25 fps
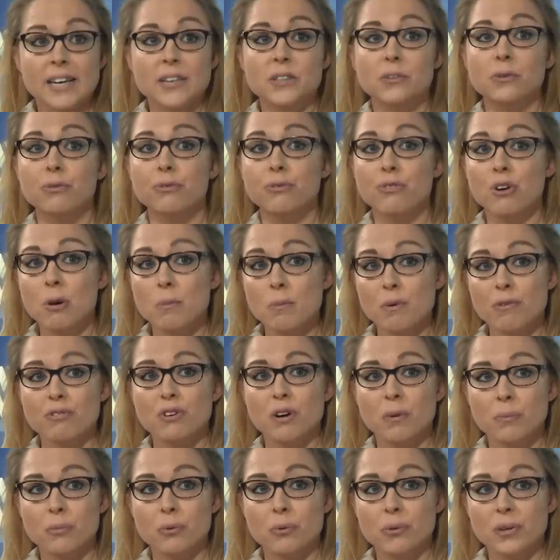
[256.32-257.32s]
as a form of
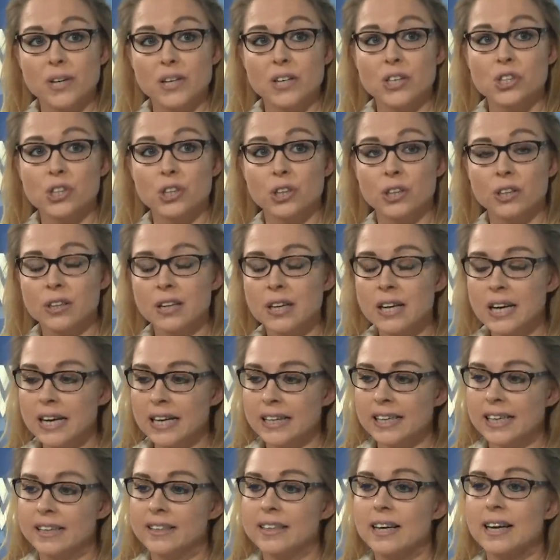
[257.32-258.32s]
computation,
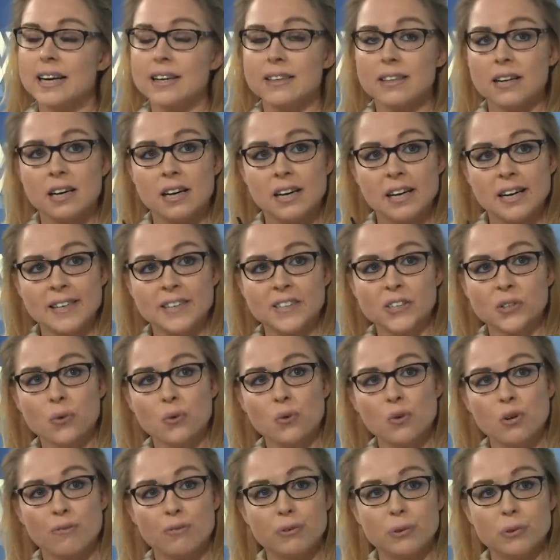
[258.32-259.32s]
can analyze
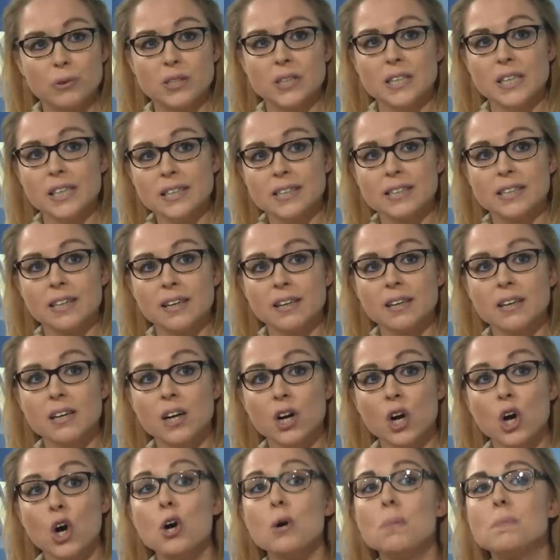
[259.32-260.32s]
all of those data,
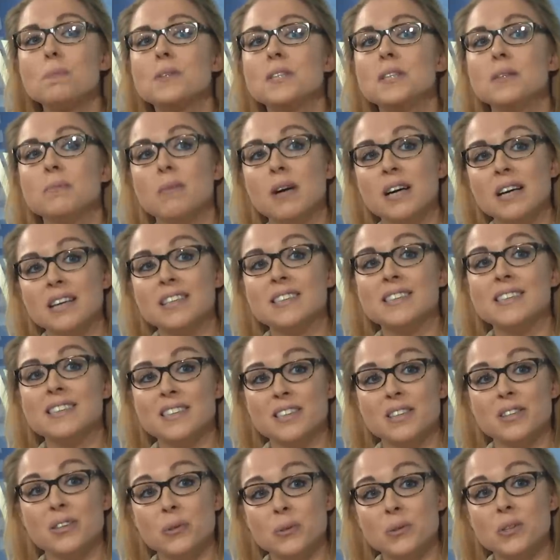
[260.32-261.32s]
optimize
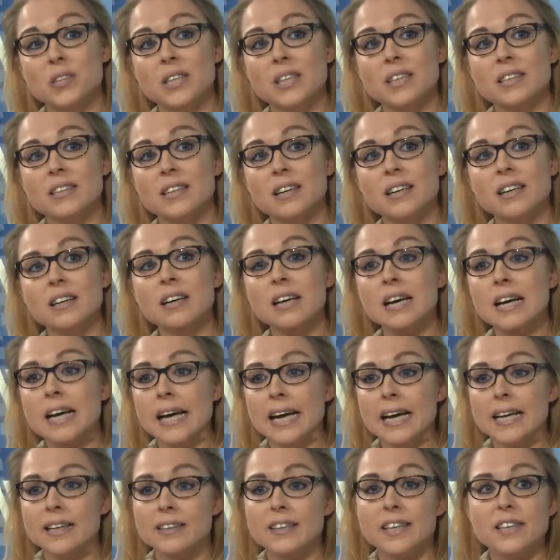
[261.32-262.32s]
those data,
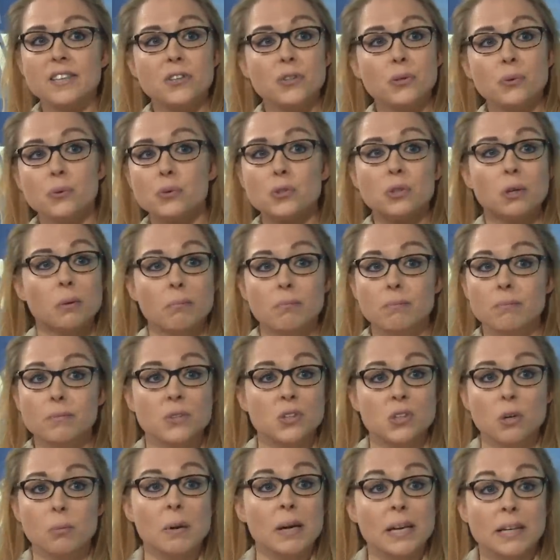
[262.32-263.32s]
and get you some,
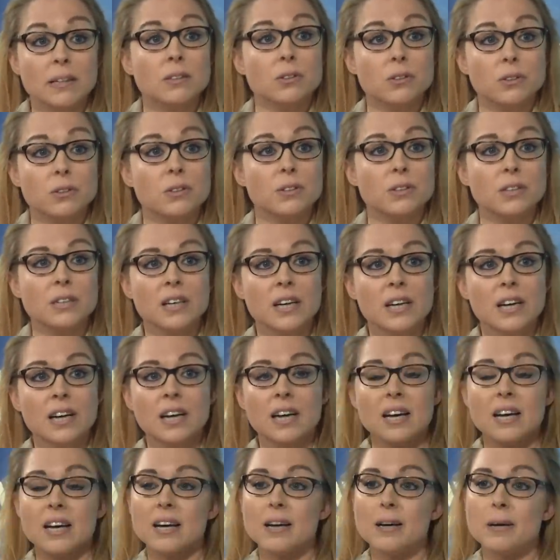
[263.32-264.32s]
some answers.
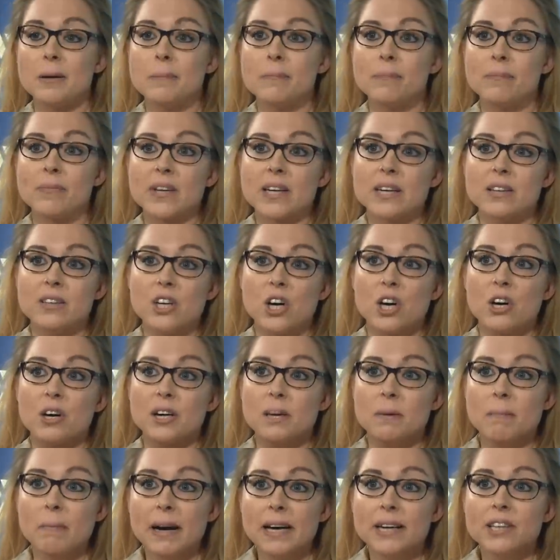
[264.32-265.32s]
Um, now,
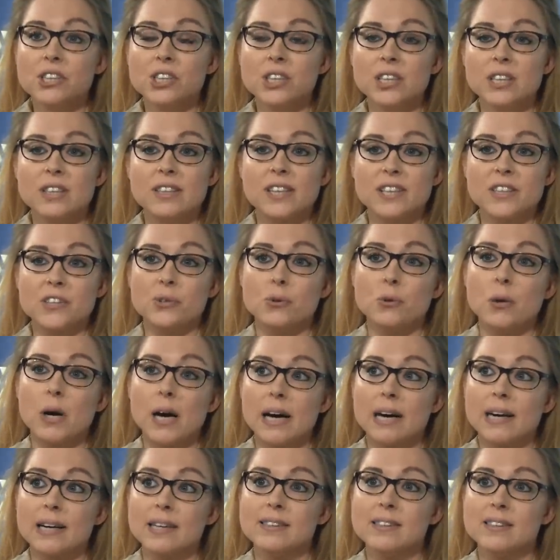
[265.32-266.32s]
imagine that you
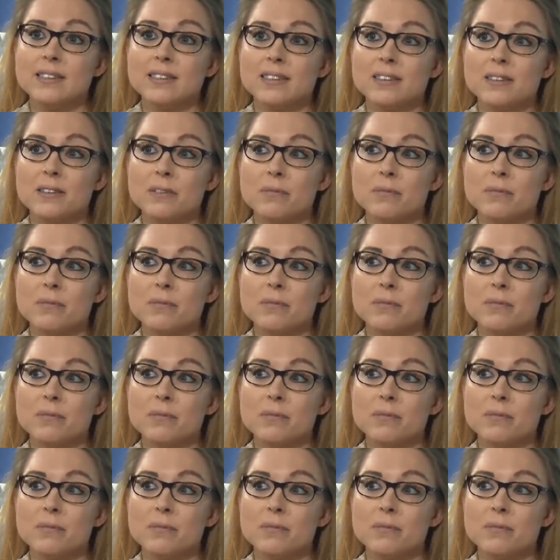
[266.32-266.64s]
add